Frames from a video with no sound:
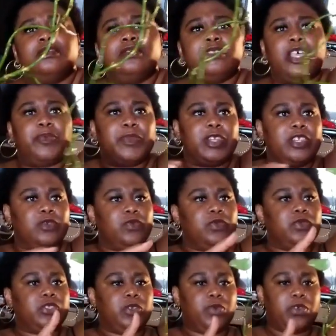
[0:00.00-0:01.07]
that many
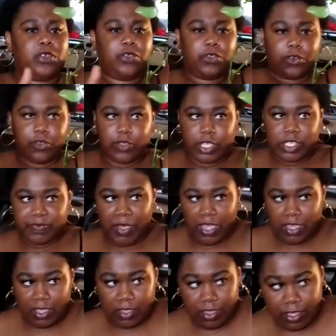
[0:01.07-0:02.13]
roots. So we're gonna throw this
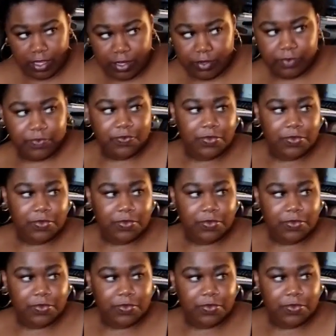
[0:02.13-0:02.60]
back in there.